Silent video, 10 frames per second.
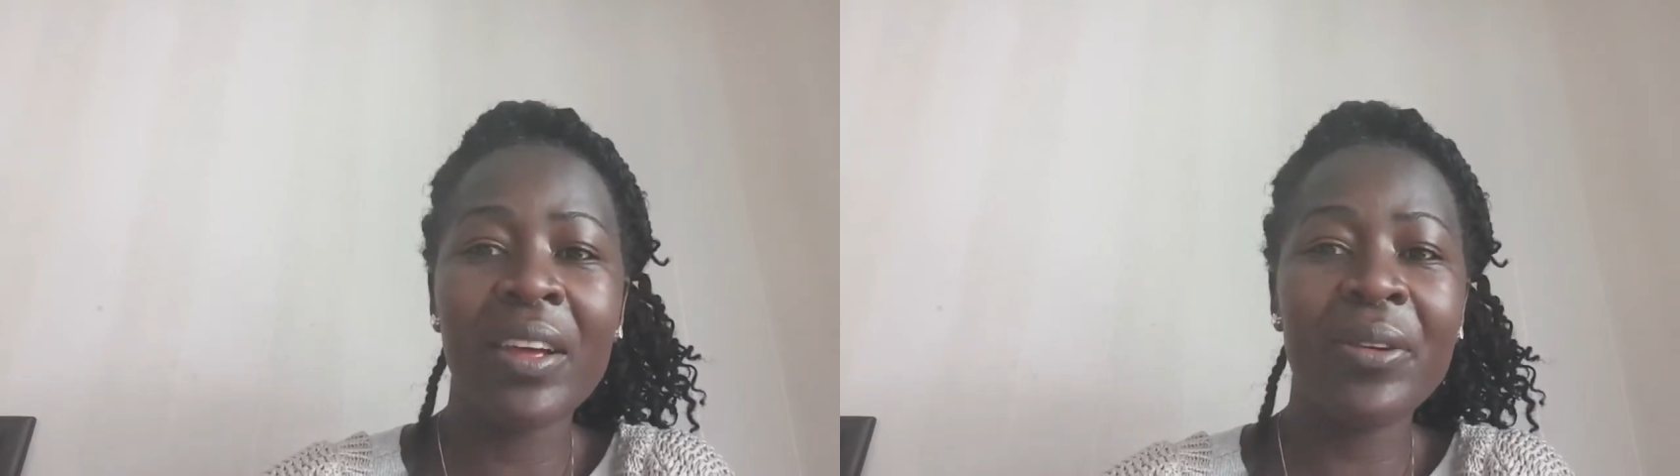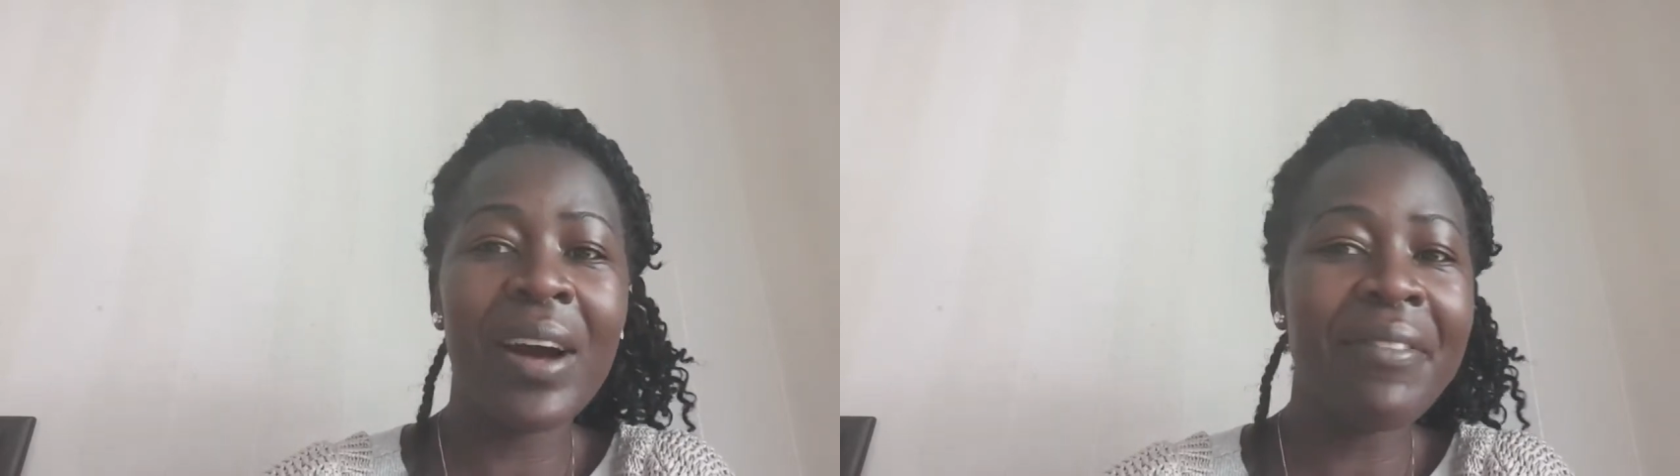
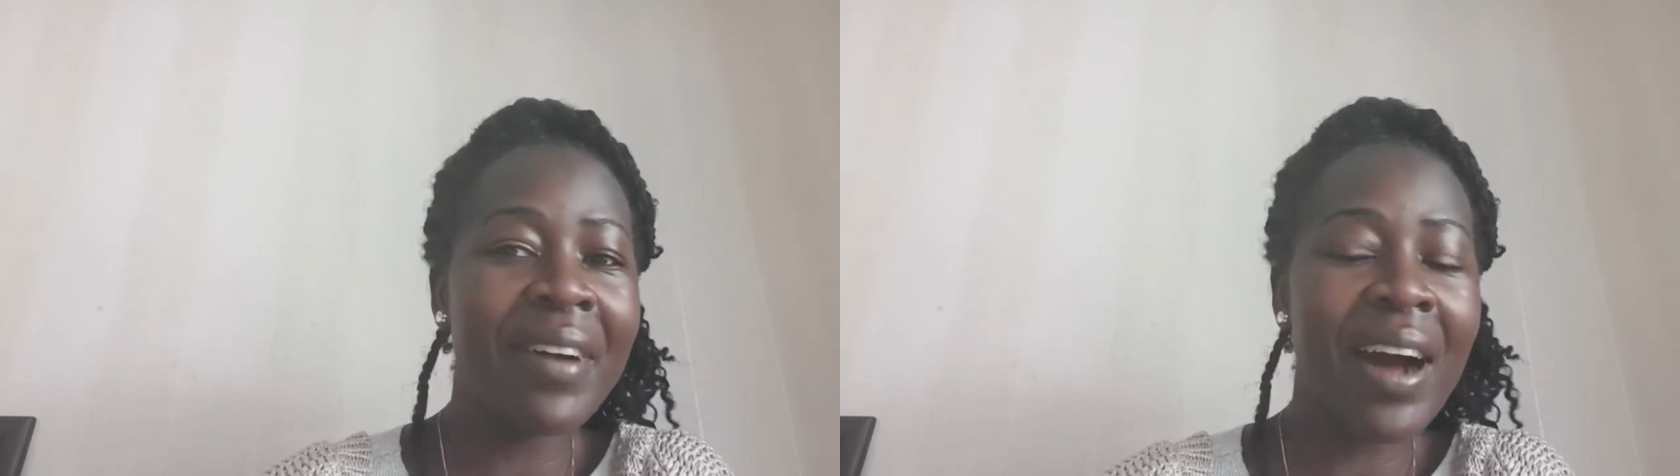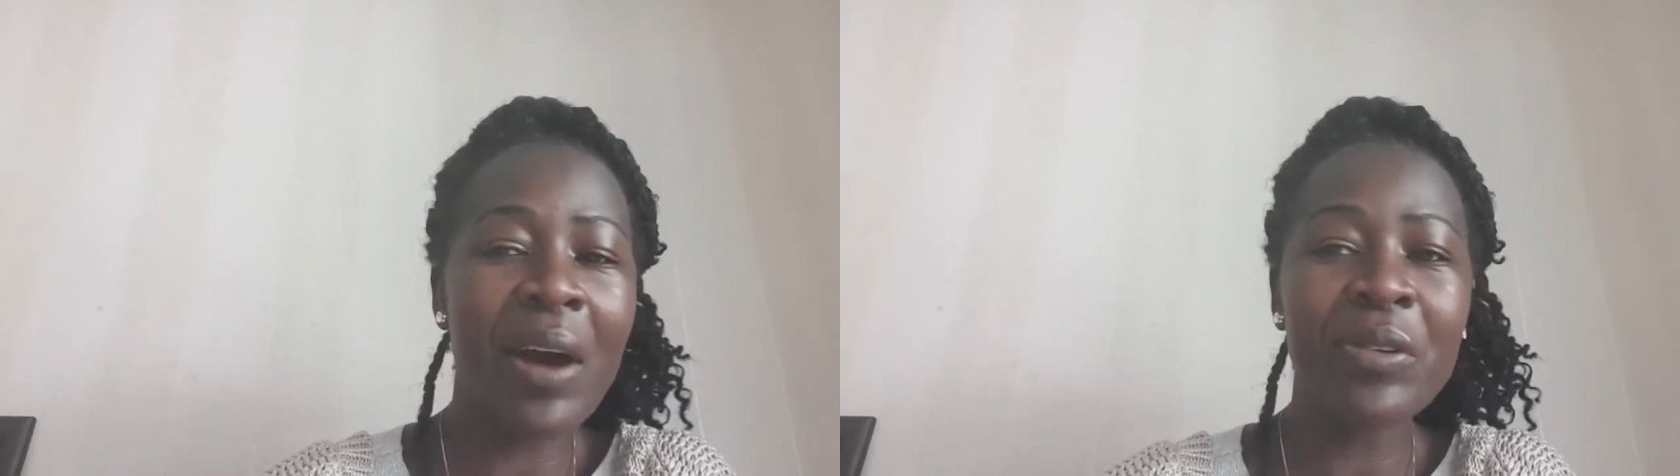You have
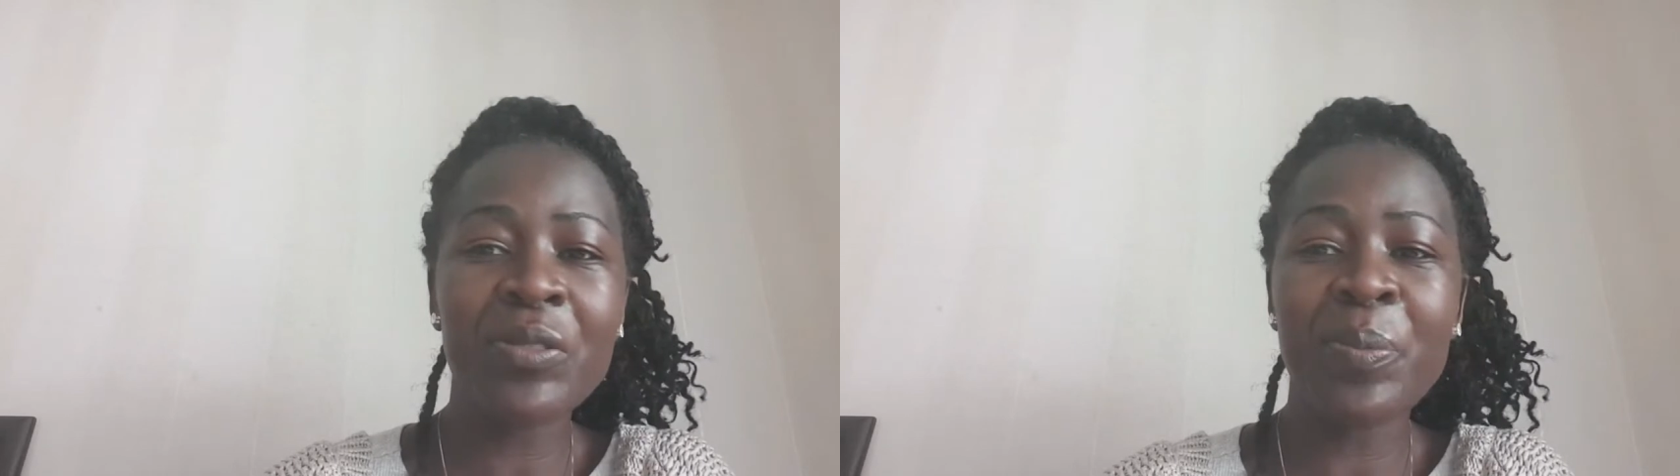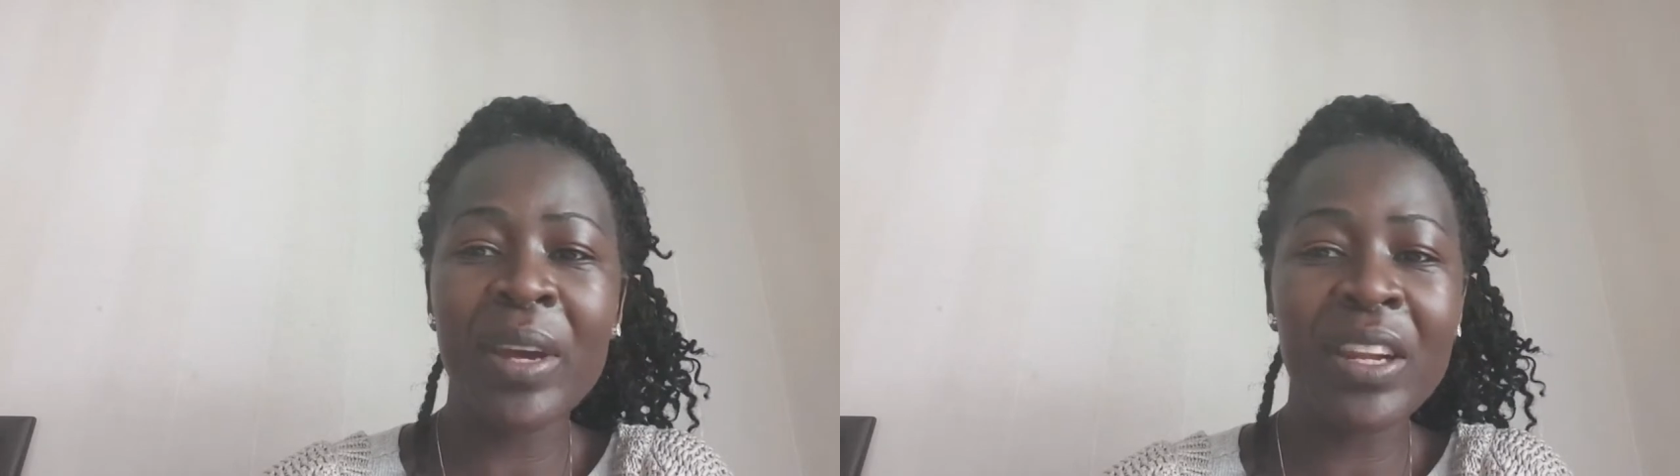a
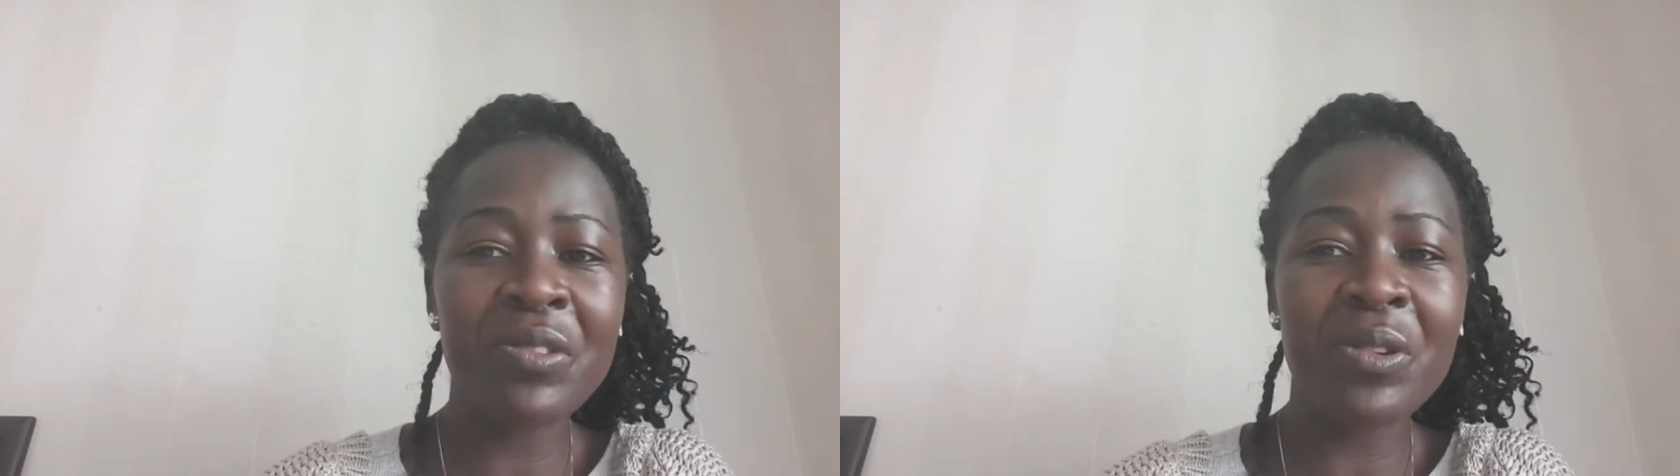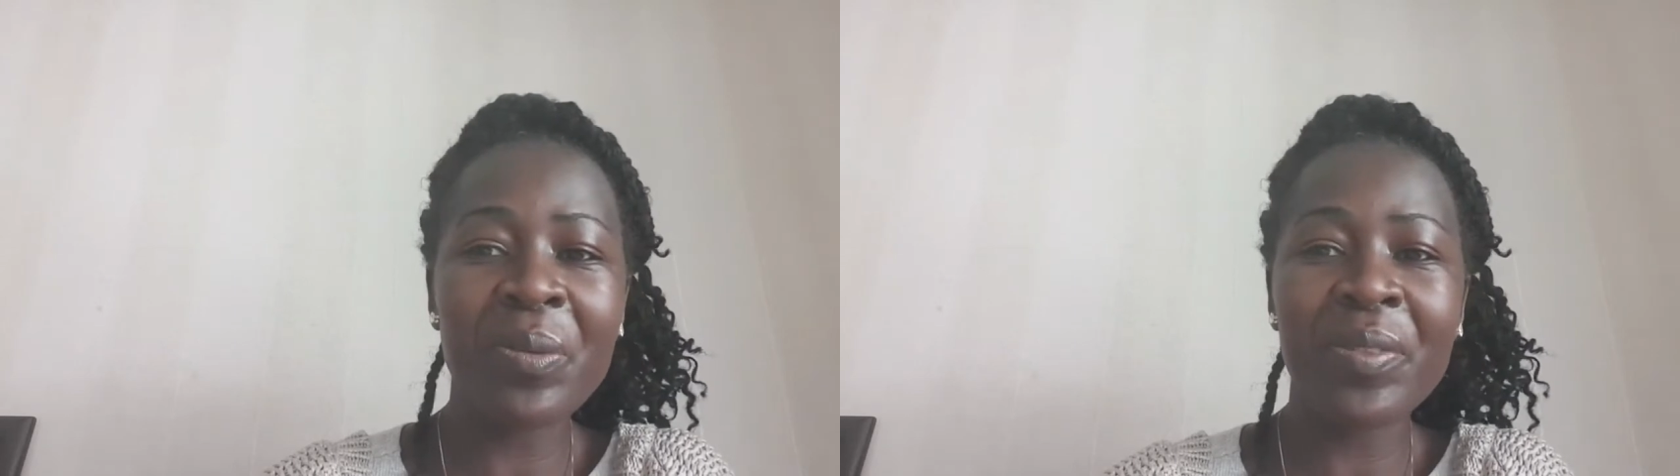house, many
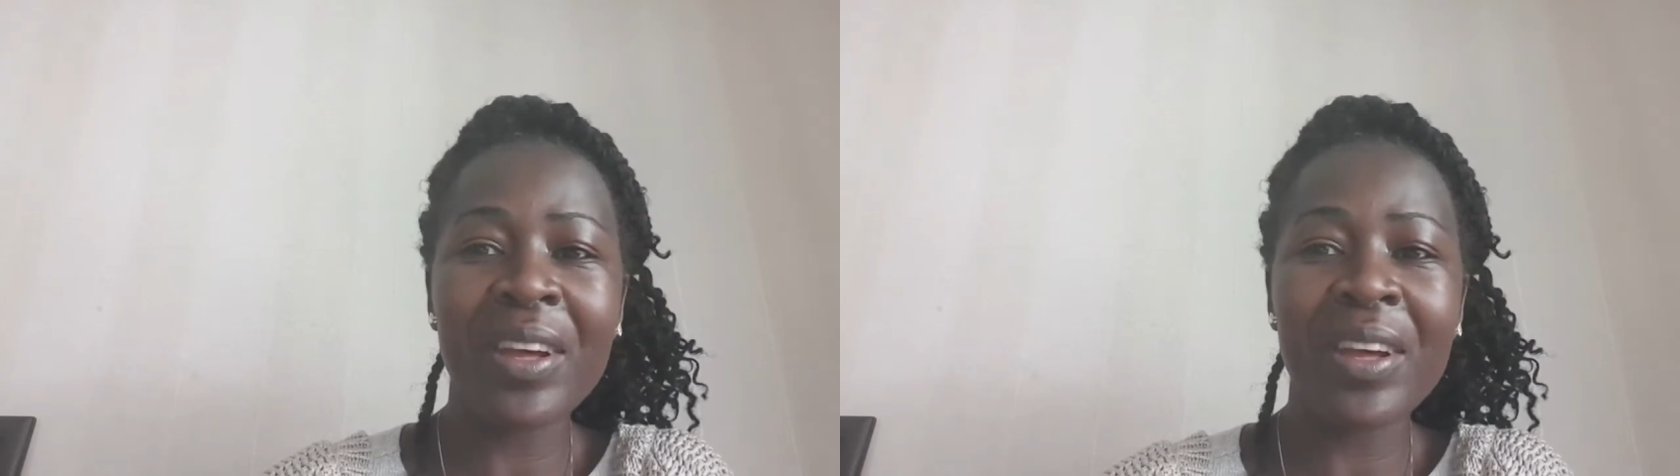rooms,